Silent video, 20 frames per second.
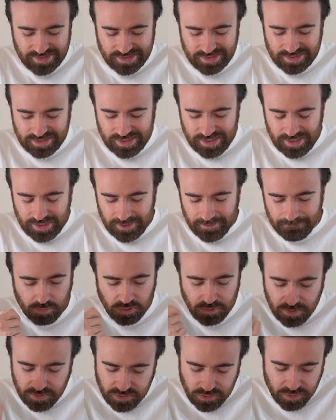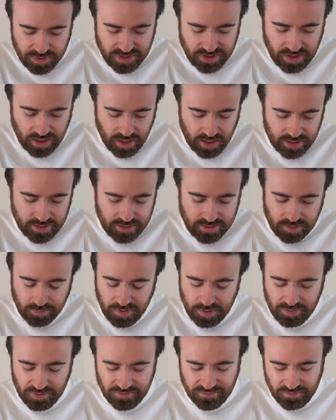see. Most people switch sides, some
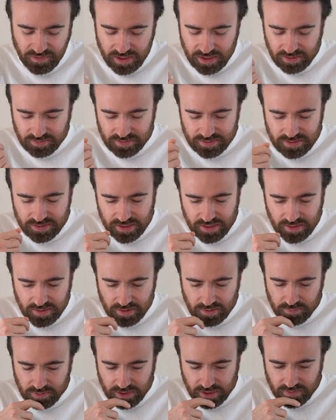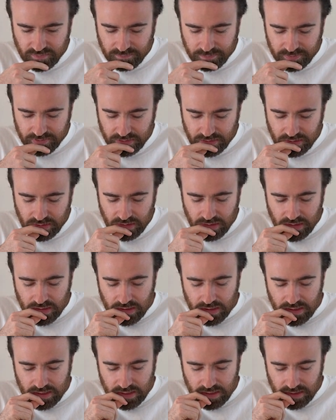people fake. Let's see what kind of player
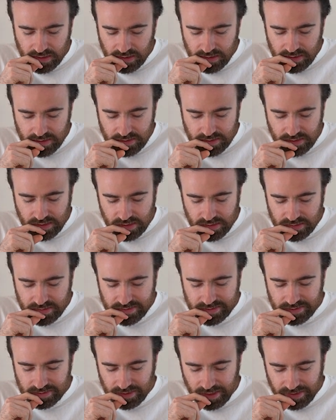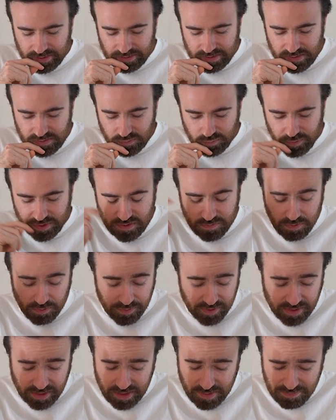he is. He's slightly switched, but
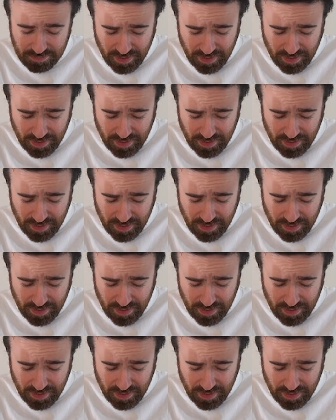we're going to get a